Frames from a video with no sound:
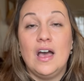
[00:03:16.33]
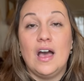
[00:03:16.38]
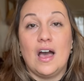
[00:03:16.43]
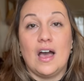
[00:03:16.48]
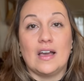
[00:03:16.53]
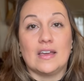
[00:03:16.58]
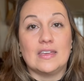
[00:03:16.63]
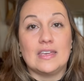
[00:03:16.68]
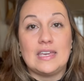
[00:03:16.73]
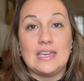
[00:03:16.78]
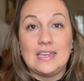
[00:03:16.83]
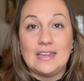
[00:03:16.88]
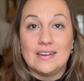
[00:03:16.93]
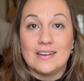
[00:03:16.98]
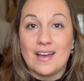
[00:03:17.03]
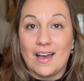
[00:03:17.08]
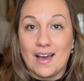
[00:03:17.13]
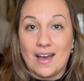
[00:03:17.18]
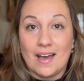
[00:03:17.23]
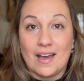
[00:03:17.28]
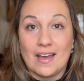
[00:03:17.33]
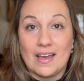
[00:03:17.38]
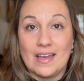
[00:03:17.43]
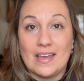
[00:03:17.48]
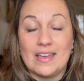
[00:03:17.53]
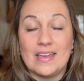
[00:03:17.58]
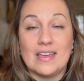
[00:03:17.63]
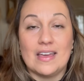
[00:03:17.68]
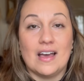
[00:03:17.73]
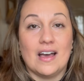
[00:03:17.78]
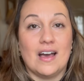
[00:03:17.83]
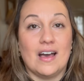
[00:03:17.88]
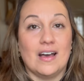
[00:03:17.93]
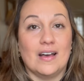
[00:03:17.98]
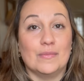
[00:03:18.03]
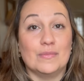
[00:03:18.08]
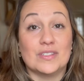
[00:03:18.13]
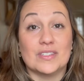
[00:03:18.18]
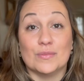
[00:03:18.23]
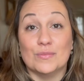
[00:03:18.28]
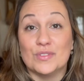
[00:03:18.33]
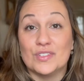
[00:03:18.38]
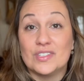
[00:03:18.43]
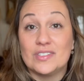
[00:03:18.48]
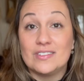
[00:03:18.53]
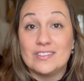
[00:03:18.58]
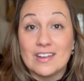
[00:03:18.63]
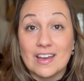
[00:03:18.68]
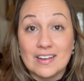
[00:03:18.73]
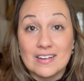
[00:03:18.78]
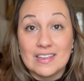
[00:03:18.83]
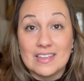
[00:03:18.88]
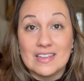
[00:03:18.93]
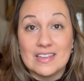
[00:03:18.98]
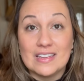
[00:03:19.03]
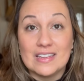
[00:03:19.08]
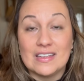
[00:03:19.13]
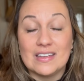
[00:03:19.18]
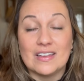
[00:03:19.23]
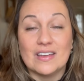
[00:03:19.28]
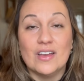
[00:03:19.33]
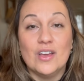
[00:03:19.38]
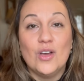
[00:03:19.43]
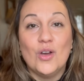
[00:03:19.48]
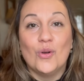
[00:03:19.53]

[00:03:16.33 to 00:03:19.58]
a keen eye, um, some studying,